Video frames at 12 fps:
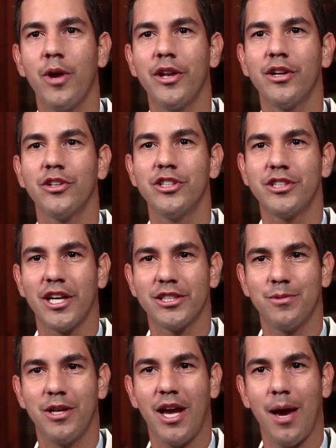retinal
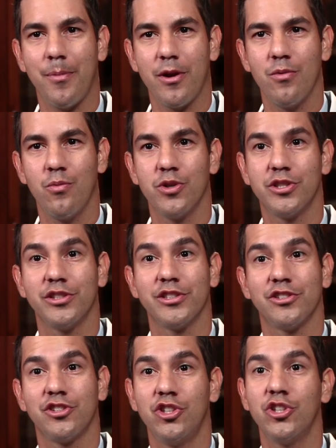detachment happens, which is a
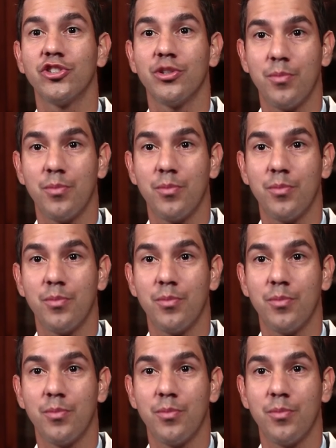serious